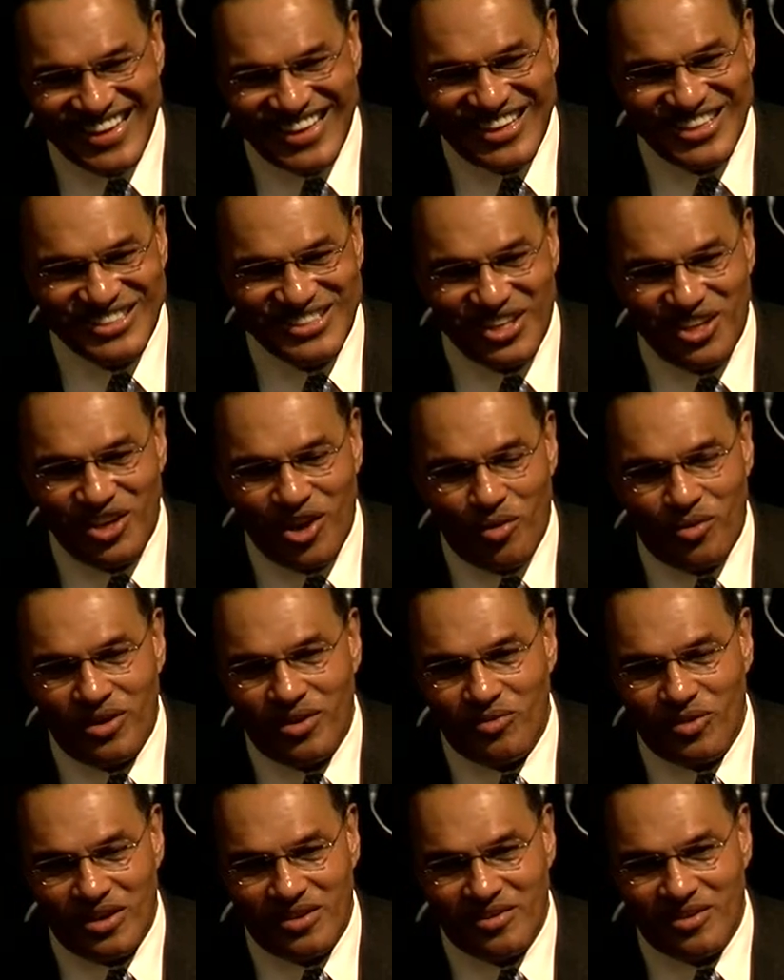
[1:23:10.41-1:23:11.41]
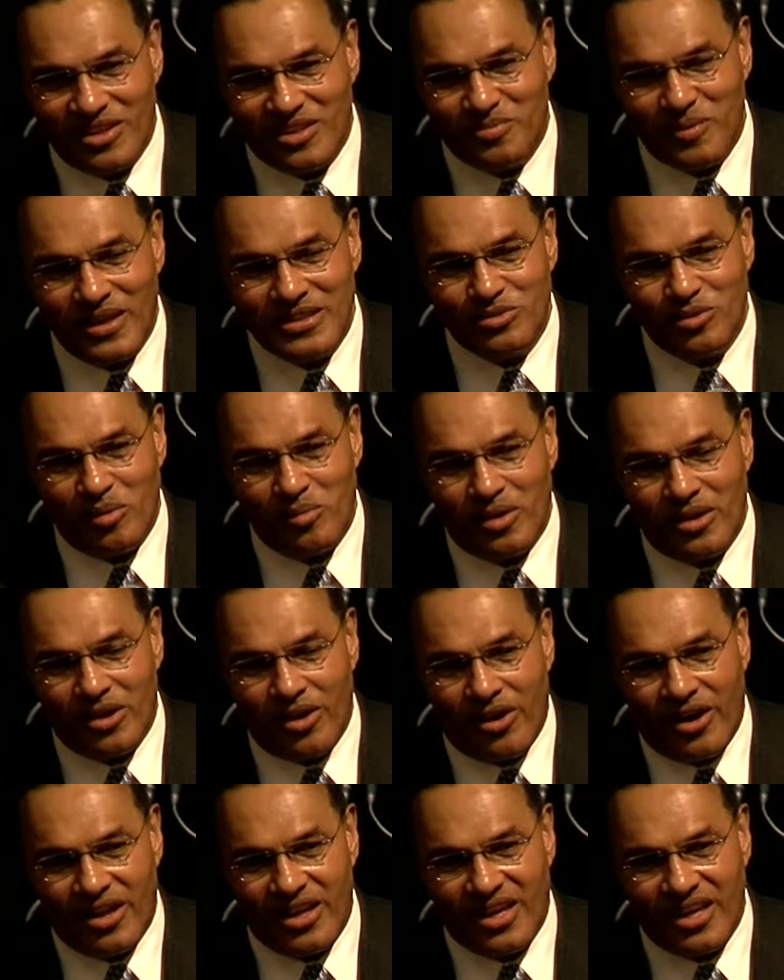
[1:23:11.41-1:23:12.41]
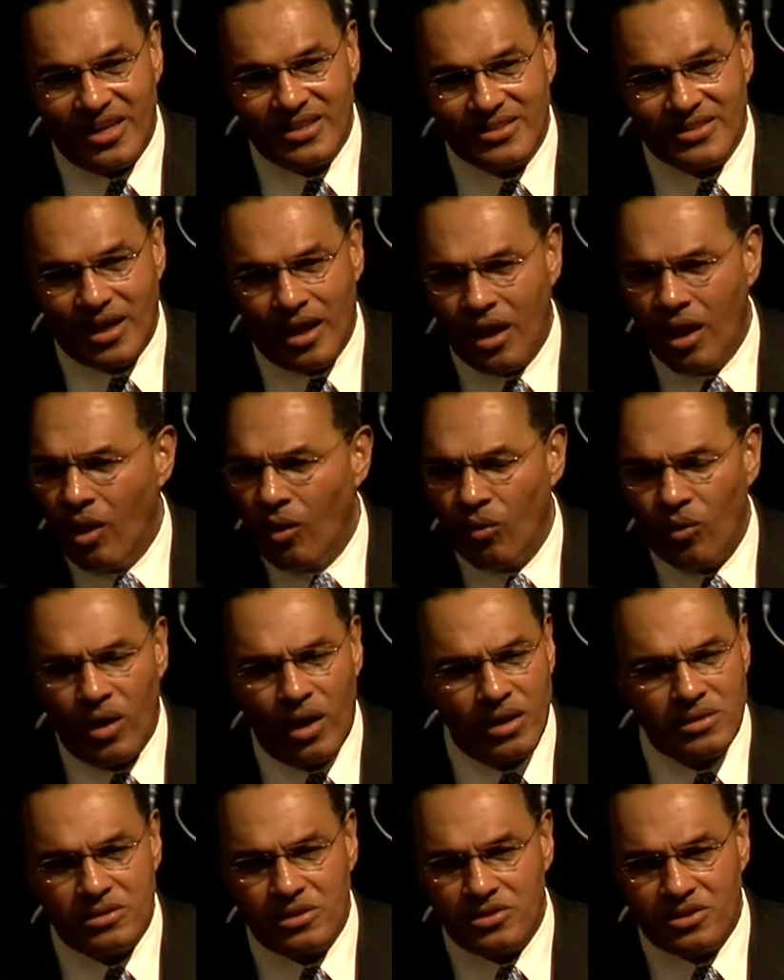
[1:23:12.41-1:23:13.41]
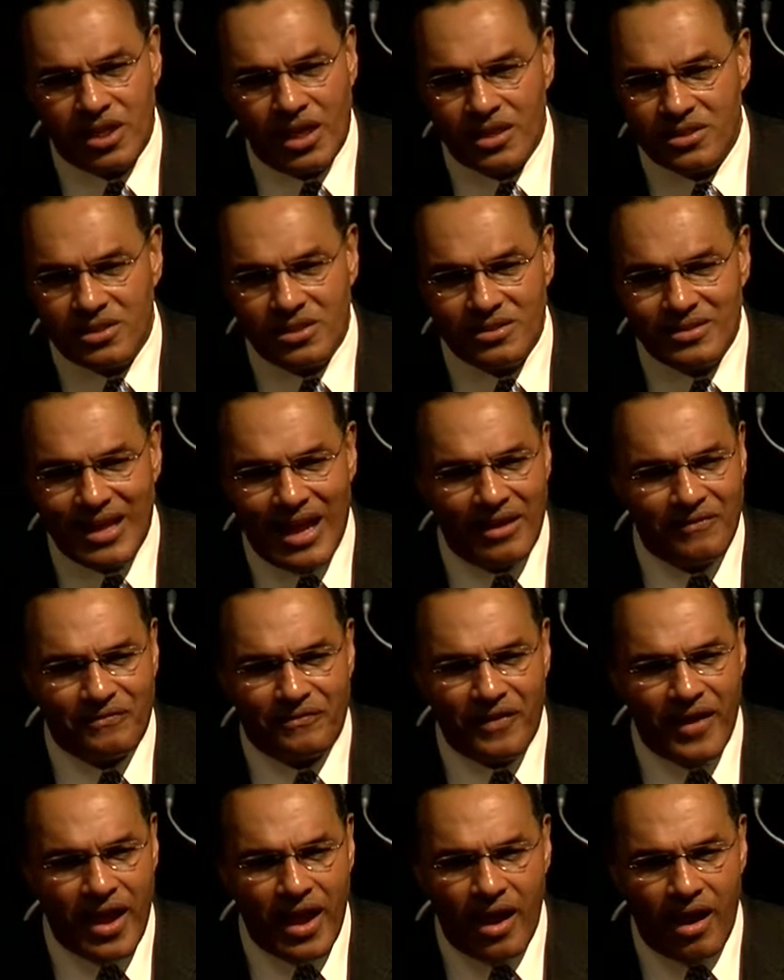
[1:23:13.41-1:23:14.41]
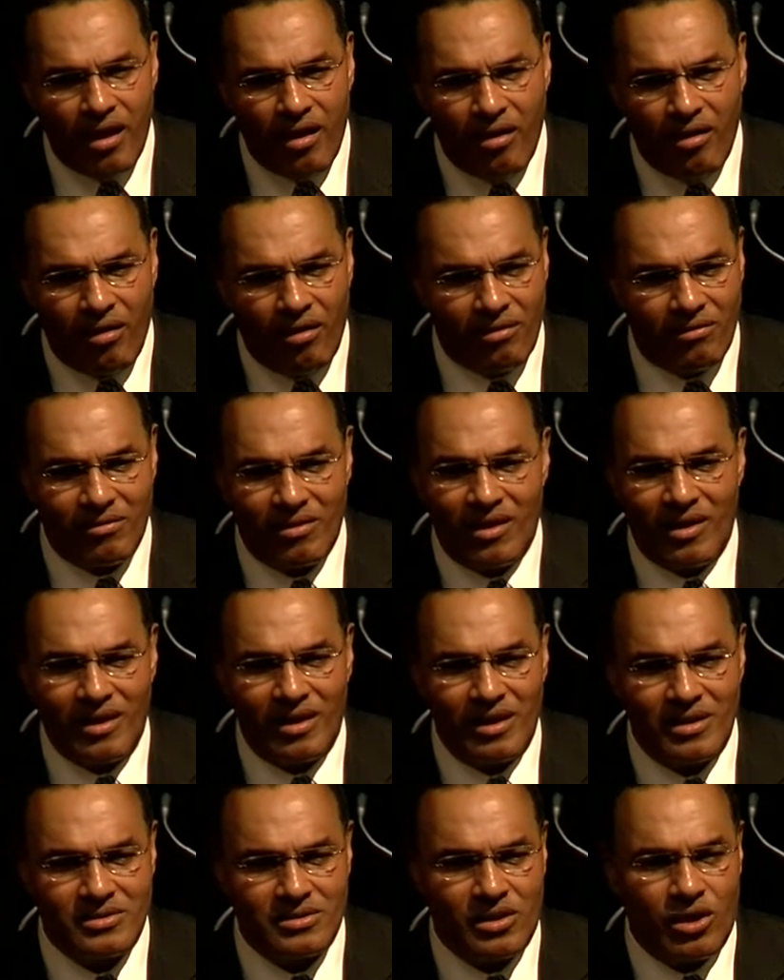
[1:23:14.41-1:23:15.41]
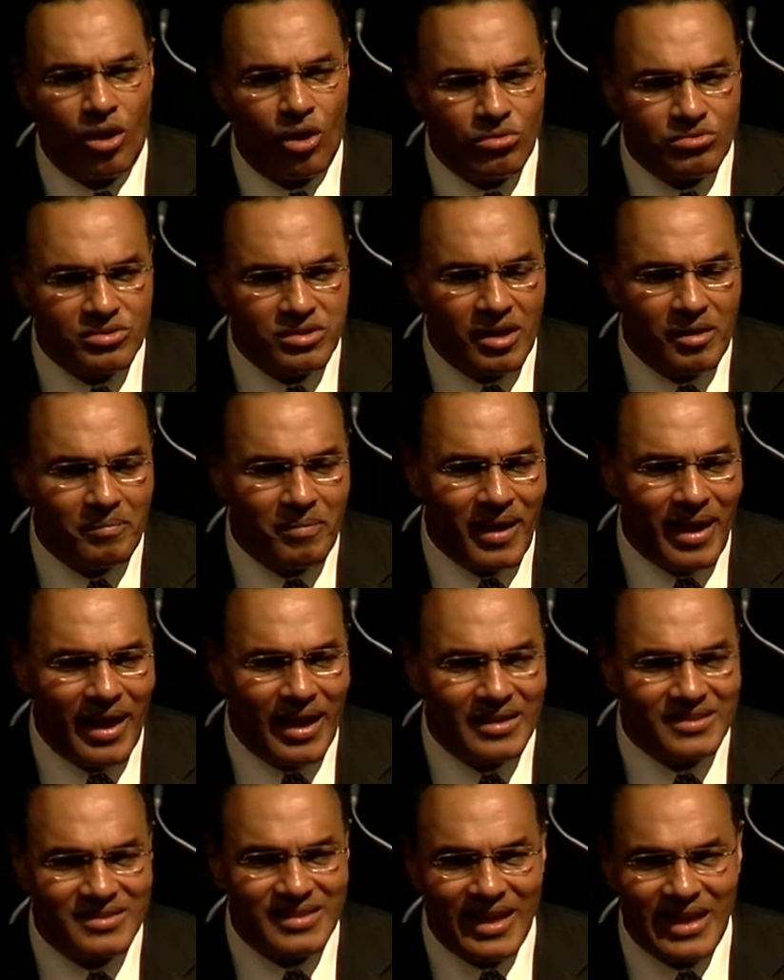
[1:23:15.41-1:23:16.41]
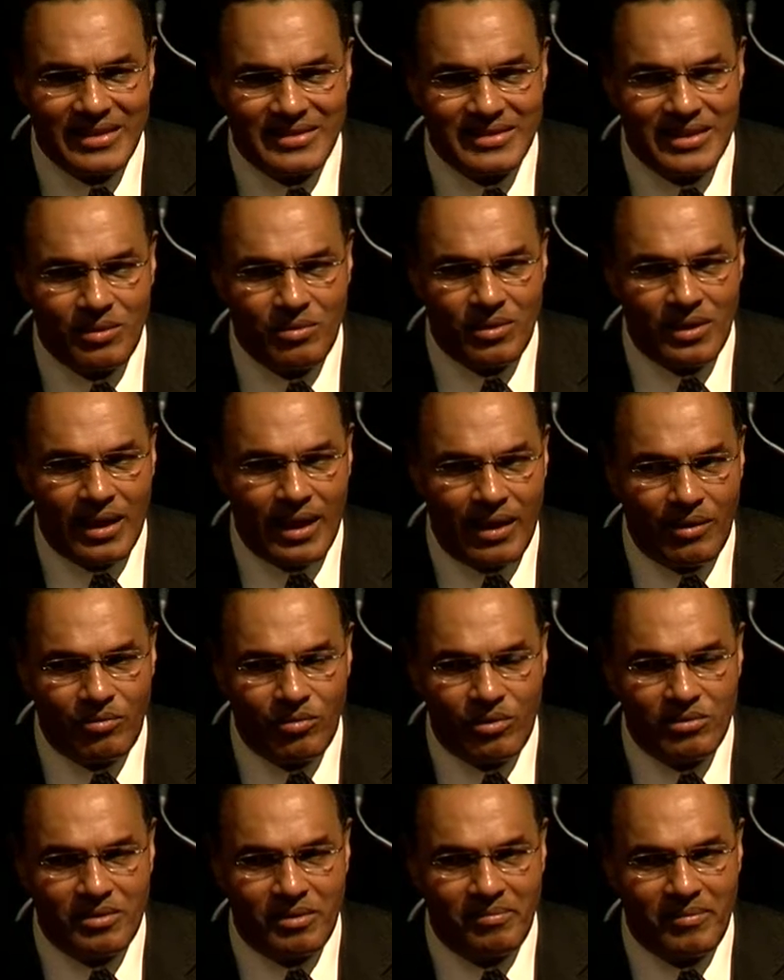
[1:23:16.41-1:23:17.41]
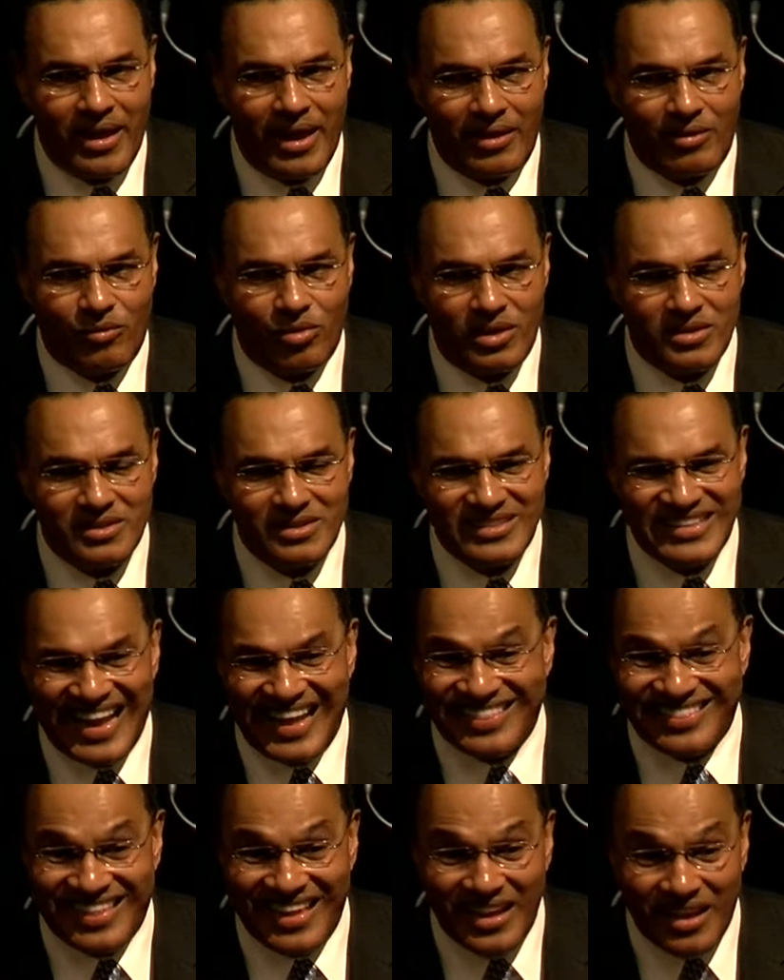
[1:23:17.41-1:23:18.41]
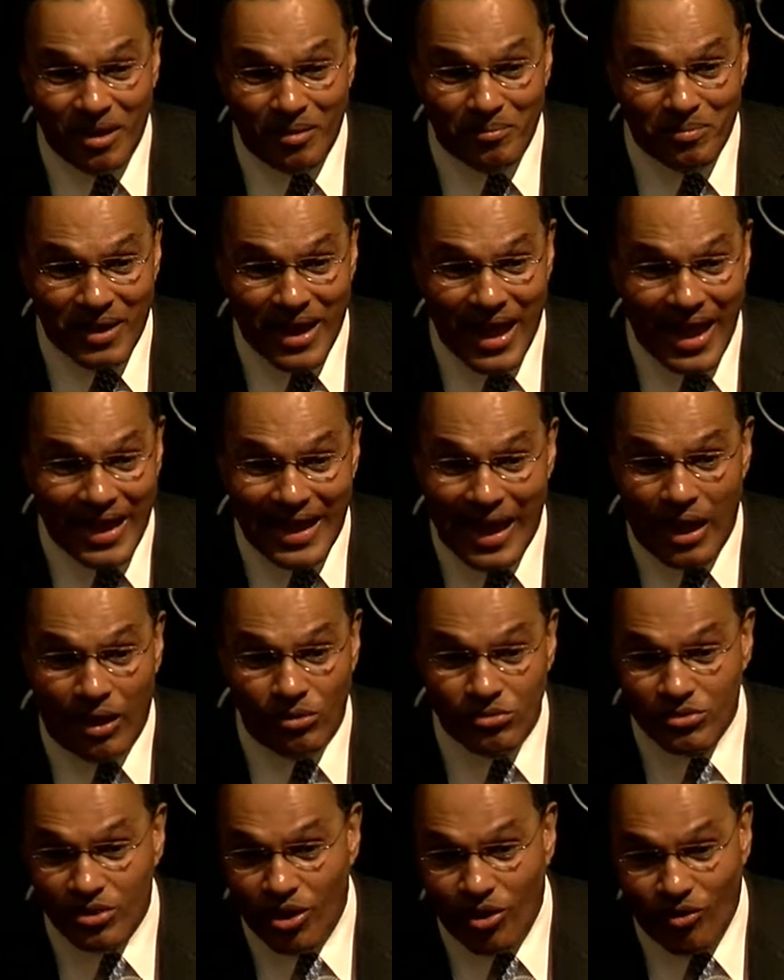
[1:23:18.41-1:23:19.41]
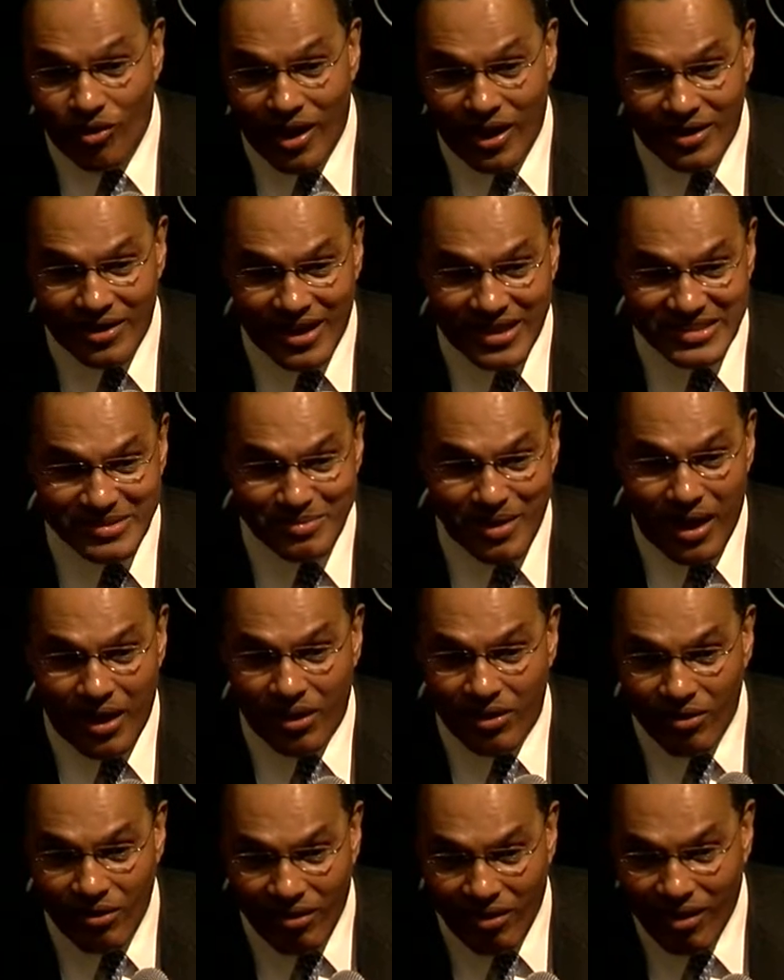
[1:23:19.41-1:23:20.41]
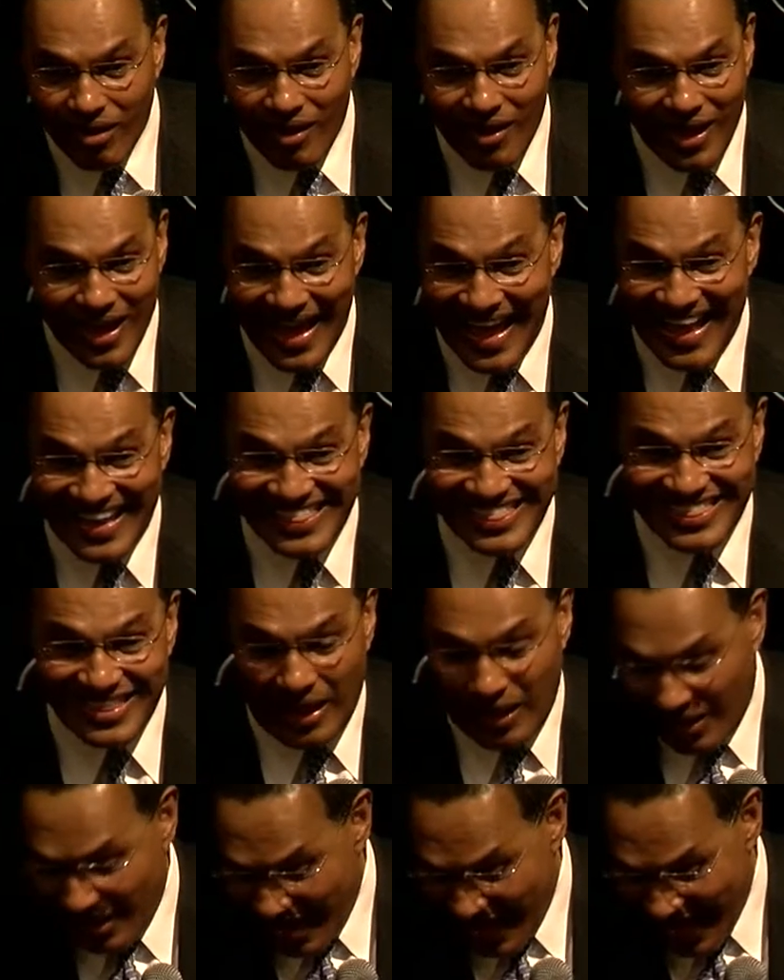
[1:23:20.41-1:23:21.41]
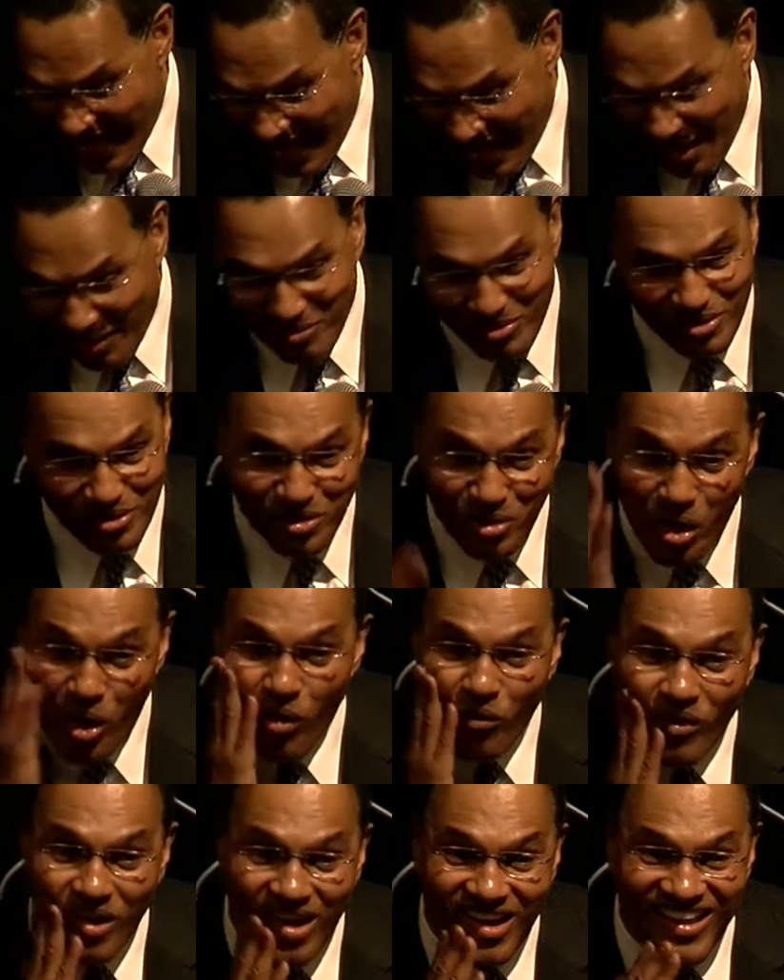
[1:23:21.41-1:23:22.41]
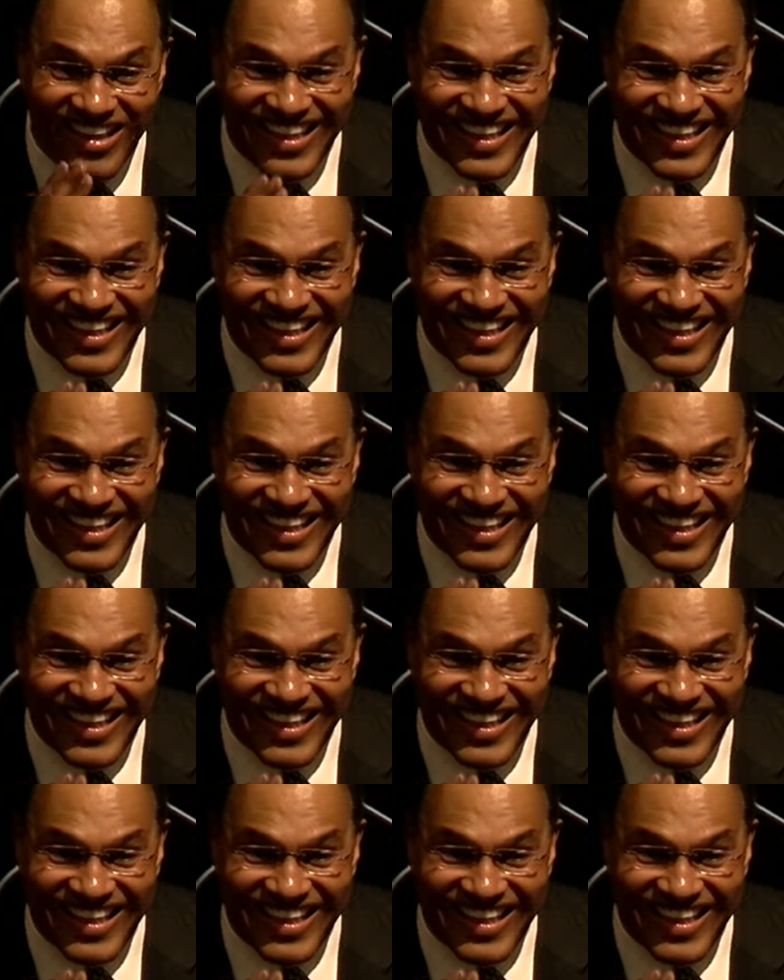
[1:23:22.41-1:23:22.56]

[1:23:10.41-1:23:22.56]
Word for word: Because, you know, when, when, especially when minority kids say, well, it, the test is not fair, it's culturally biased, and I say, well, I wrote the math questions and I think I'm black. I don't know, why that's about I think I am, you know.